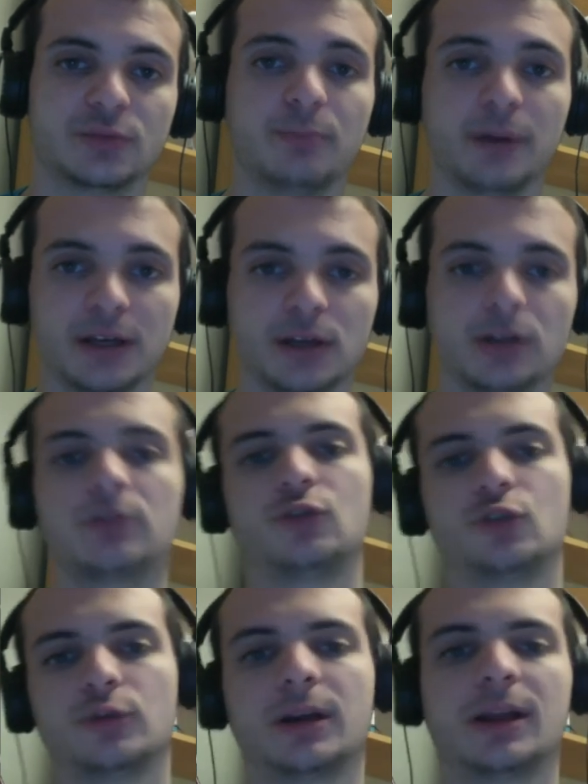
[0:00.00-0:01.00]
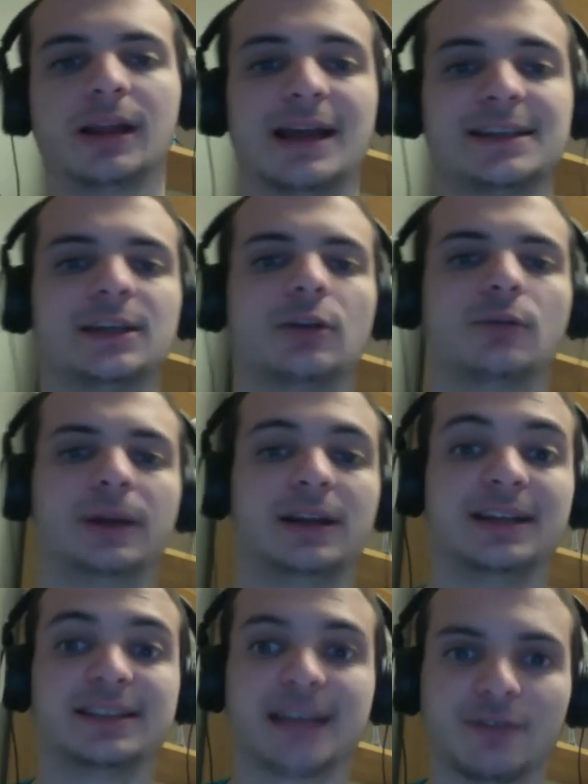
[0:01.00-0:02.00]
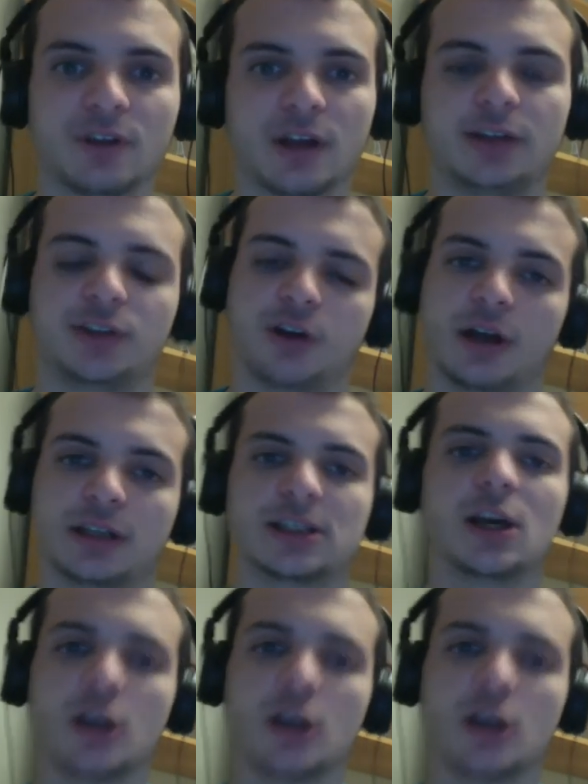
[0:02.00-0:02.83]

But Druid class in Arena does have a lot of taunts,